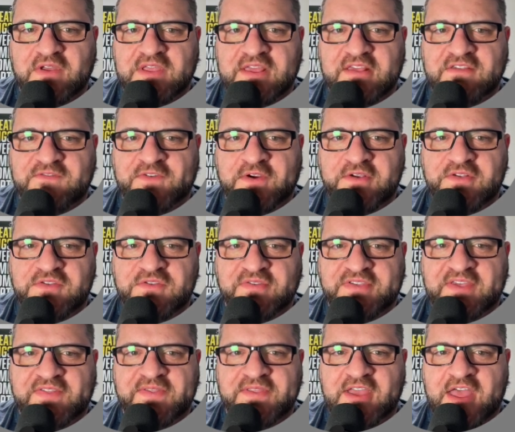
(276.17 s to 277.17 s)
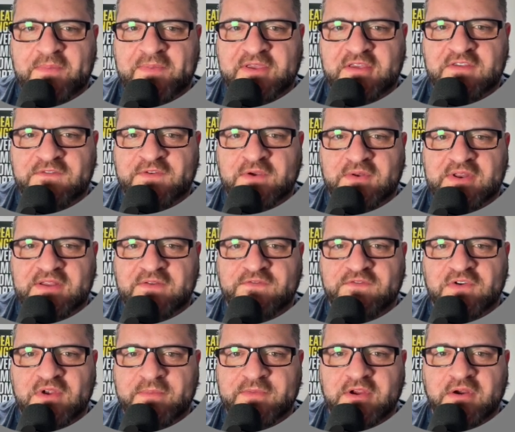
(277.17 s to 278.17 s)
I guess first you'll see the topic is filled in
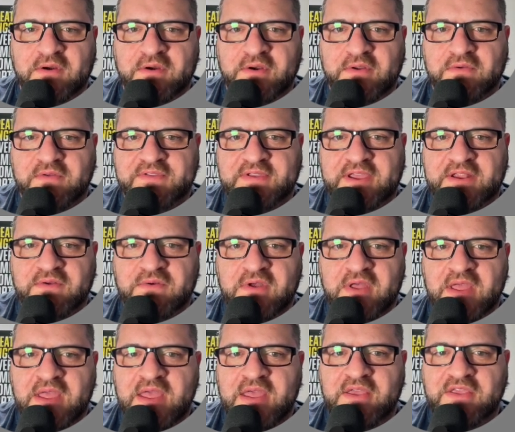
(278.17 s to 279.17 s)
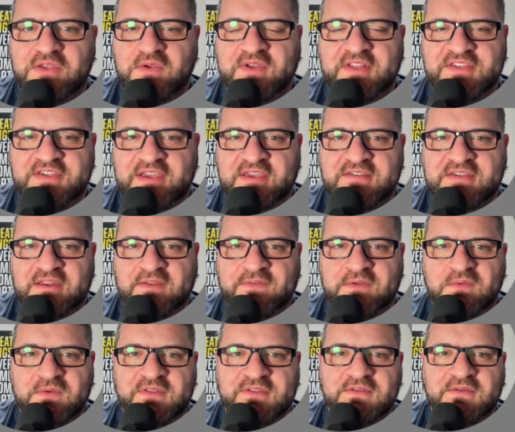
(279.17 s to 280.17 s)
from your article title. You can change that if
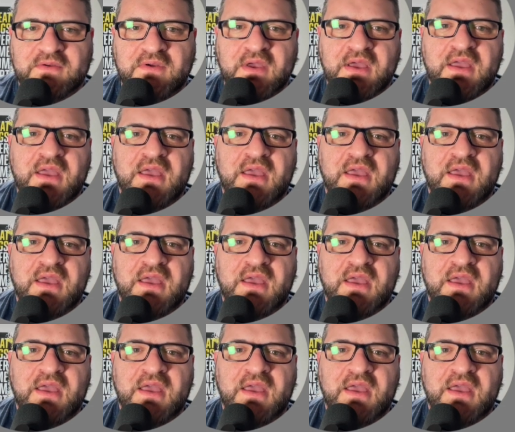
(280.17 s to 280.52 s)
you want to.